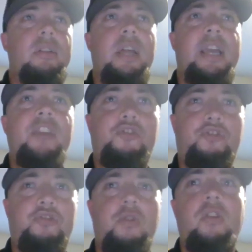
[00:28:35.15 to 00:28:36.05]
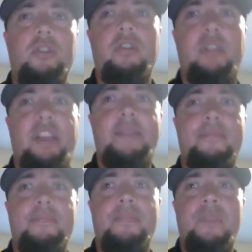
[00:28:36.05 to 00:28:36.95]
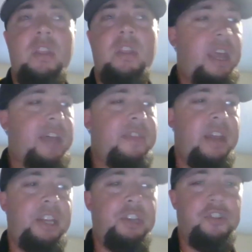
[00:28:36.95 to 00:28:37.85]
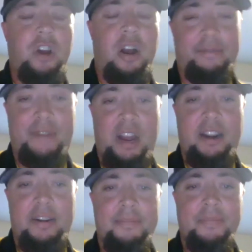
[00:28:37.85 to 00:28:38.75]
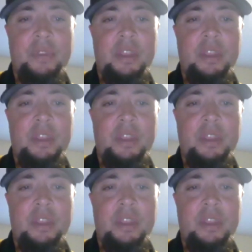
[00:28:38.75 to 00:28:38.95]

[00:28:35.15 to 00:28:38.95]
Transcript: like, he struggled early, and then he just caught fire.